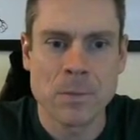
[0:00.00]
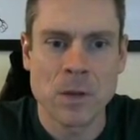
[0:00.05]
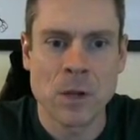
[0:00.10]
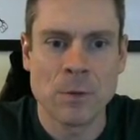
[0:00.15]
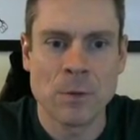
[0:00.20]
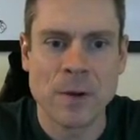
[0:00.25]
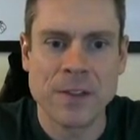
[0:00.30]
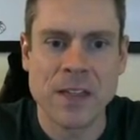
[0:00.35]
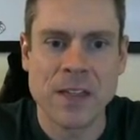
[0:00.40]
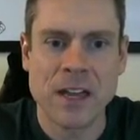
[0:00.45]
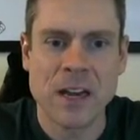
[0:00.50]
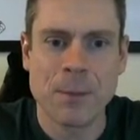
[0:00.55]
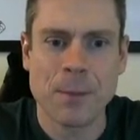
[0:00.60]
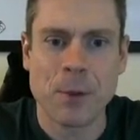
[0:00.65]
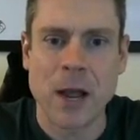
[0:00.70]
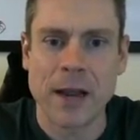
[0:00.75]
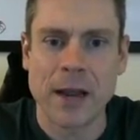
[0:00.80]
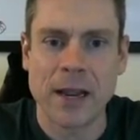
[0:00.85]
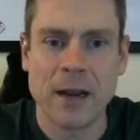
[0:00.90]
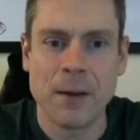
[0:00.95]
write that in a
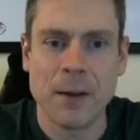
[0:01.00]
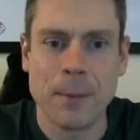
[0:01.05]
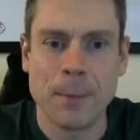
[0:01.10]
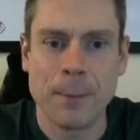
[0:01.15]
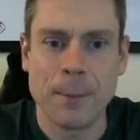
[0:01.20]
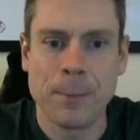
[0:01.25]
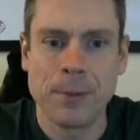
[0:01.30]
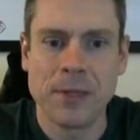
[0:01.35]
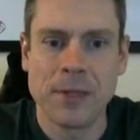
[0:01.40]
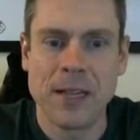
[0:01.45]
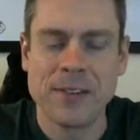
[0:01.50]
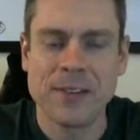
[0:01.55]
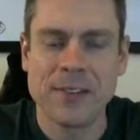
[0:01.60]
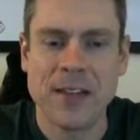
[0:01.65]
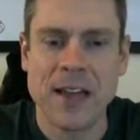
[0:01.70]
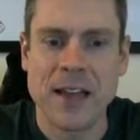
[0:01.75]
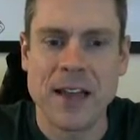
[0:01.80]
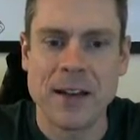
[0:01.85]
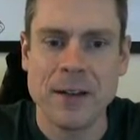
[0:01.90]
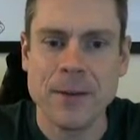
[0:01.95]
bracket, plus
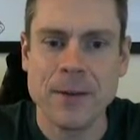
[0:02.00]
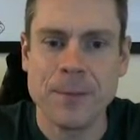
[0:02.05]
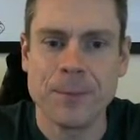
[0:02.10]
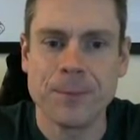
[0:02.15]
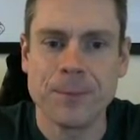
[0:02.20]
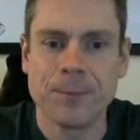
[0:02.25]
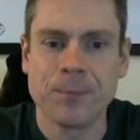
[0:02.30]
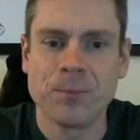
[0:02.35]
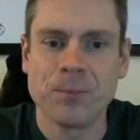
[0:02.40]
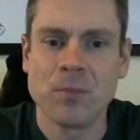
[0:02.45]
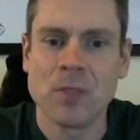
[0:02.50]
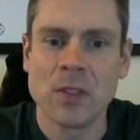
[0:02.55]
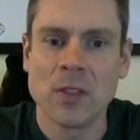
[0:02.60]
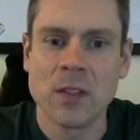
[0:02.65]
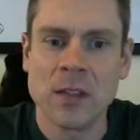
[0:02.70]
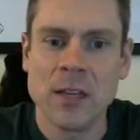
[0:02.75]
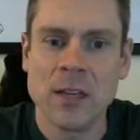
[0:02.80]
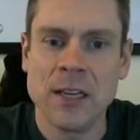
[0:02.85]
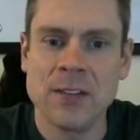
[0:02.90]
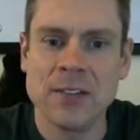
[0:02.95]
n
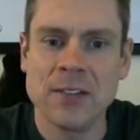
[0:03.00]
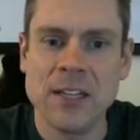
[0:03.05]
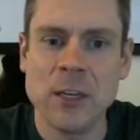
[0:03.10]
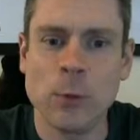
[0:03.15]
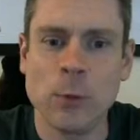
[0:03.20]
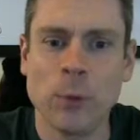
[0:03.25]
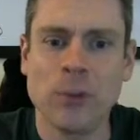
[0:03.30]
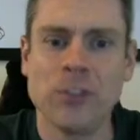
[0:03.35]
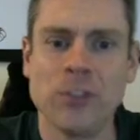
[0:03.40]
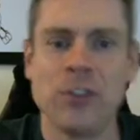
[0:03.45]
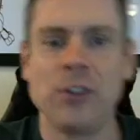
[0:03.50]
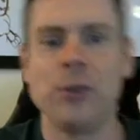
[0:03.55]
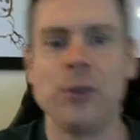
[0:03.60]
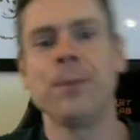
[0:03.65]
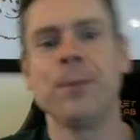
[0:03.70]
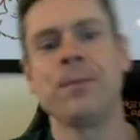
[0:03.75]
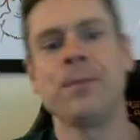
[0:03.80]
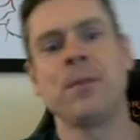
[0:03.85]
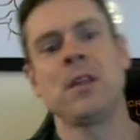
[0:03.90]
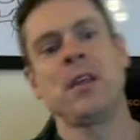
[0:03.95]
is equal to,
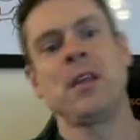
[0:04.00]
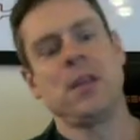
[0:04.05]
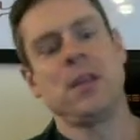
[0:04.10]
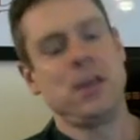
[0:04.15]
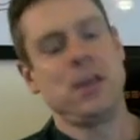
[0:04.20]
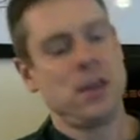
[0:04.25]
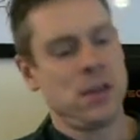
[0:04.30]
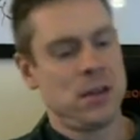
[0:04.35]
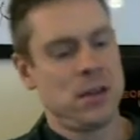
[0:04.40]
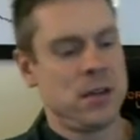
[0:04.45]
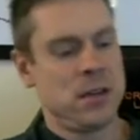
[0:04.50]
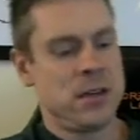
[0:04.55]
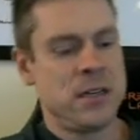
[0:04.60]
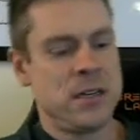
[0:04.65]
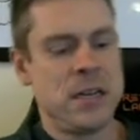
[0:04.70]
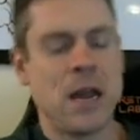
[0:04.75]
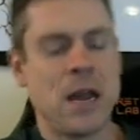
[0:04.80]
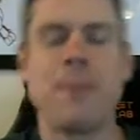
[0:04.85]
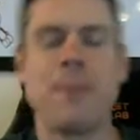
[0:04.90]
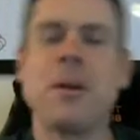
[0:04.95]

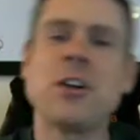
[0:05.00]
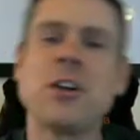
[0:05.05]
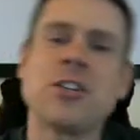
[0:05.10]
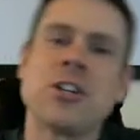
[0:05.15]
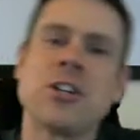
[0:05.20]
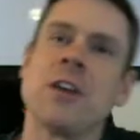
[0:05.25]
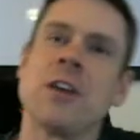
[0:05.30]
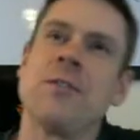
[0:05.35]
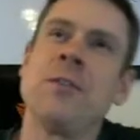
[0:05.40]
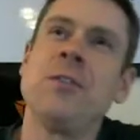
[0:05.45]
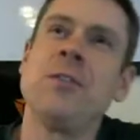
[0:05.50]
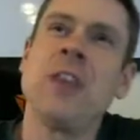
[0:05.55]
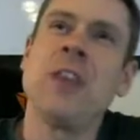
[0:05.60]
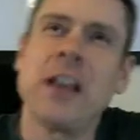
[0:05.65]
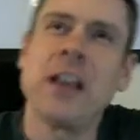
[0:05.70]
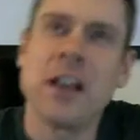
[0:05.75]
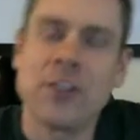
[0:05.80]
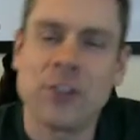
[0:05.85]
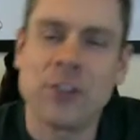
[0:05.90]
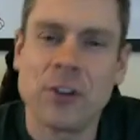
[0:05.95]
now I'm not sure if you've
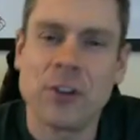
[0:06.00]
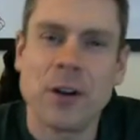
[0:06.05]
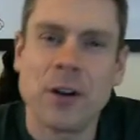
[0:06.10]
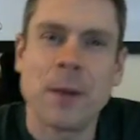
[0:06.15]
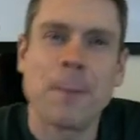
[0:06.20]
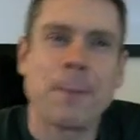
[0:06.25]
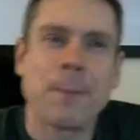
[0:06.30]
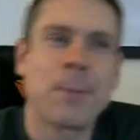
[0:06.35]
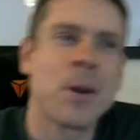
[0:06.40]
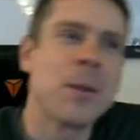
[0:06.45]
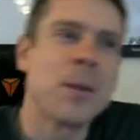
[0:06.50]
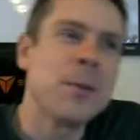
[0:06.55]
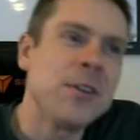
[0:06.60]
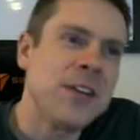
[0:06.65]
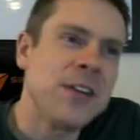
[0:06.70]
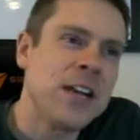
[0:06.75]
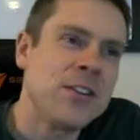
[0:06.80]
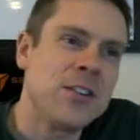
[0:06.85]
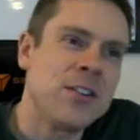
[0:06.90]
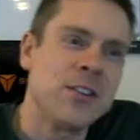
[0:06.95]
taken a certain
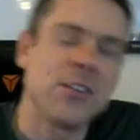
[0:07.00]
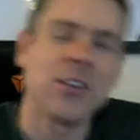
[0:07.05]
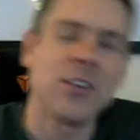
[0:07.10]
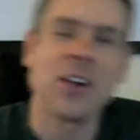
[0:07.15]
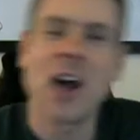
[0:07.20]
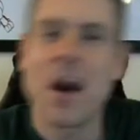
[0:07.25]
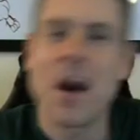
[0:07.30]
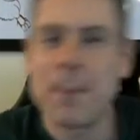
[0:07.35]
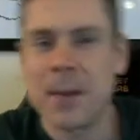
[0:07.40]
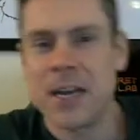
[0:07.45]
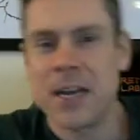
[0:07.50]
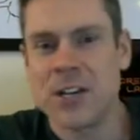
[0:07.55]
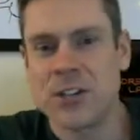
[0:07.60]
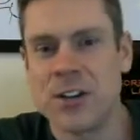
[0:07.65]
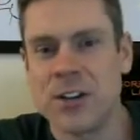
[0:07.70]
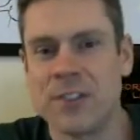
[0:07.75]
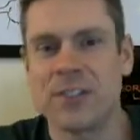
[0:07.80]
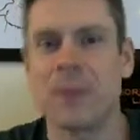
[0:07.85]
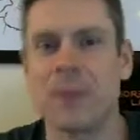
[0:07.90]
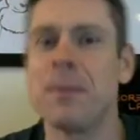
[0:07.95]
permutations and
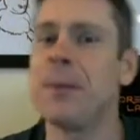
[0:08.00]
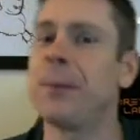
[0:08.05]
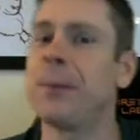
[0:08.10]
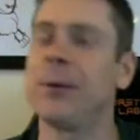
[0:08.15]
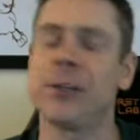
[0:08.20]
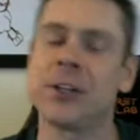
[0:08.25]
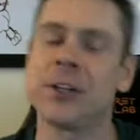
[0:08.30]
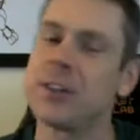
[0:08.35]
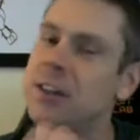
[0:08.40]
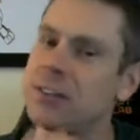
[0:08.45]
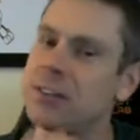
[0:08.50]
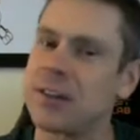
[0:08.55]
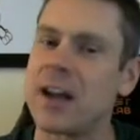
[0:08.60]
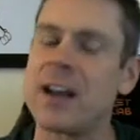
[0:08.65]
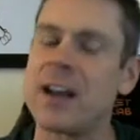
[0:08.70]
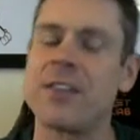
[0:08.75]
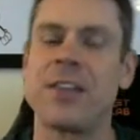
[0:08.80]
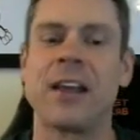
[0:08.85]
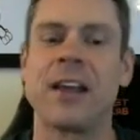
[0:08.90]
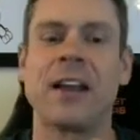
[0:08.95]
combinations, some people learn this kind
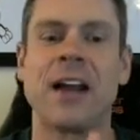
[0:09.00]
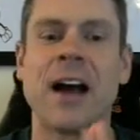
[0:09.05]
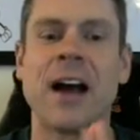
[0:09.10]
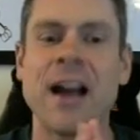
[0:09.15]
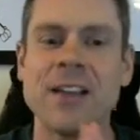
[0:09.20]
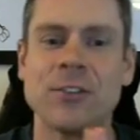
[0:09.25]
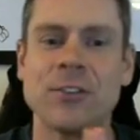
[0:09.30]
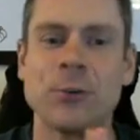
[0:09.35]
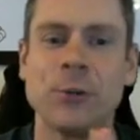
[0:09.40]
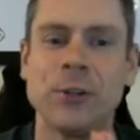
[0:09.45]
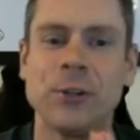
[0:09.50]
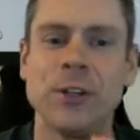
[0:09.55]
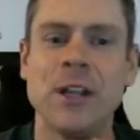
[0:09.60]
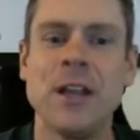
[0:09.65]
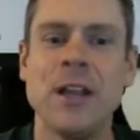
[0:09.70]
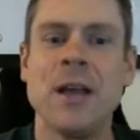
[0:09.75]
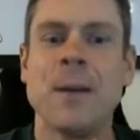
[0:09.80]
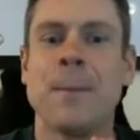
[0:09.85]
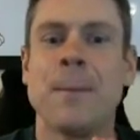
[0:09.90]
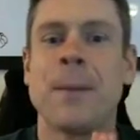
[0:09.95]
of thing in high school,
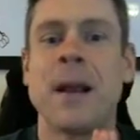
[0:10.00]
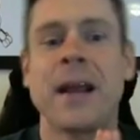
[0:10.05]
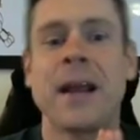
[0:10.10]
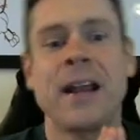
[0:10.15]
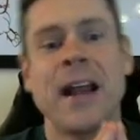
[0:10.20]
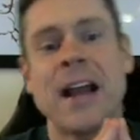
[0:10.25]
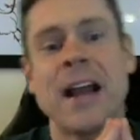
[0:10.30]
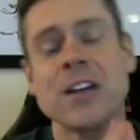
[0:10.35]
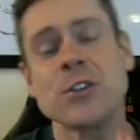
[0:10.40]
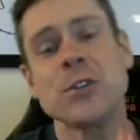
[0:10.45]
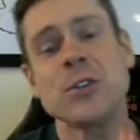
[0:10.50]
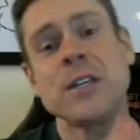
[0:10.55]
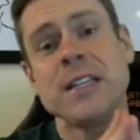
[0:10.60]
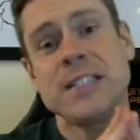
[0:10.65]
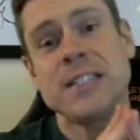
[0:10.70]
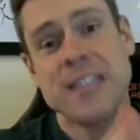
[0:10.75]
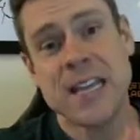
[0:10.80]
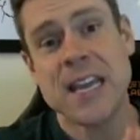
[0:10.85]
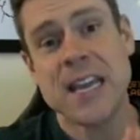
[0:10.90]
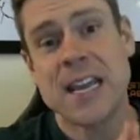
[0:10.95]
but I can actually
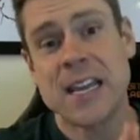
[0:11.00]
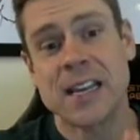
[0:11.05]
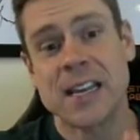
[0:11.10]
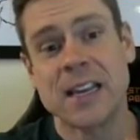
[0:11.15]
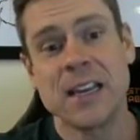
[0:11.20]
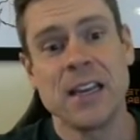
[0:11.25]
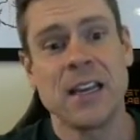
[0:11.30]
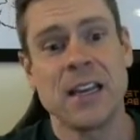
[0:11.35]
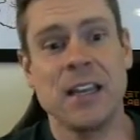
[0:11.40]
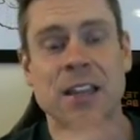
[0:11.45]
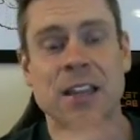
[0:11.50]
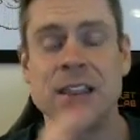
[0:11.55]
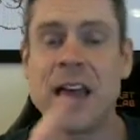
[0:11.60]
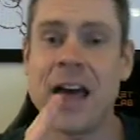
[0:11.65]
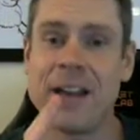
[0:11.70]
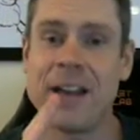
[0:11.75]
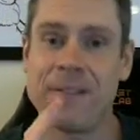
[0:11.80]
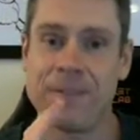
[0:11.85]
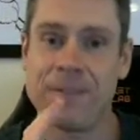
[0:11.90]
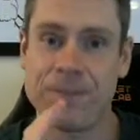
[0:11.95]
take
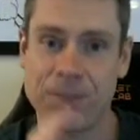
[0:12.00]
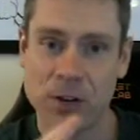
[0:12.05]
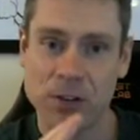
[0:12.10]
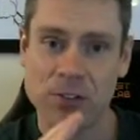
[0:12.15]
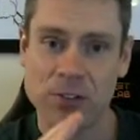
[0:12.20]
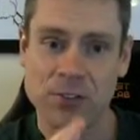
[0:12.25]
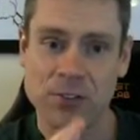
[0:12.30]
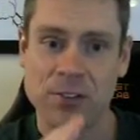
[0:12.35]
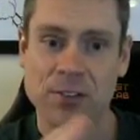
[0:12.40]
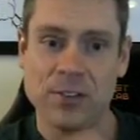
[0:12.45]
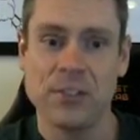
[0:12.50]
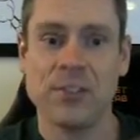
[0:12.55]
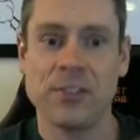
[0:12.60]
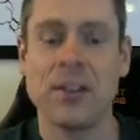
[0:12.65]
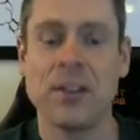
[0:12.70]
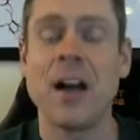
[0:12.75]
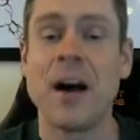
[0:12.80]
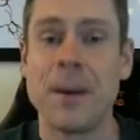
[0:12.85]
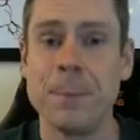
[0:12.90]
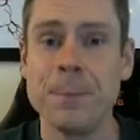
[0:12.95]
that first
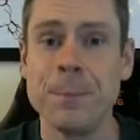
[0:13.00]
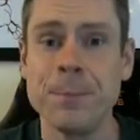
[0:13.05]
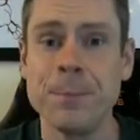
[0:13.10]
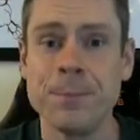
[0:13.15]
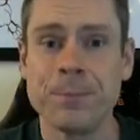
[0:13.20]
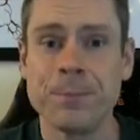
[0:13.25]
sum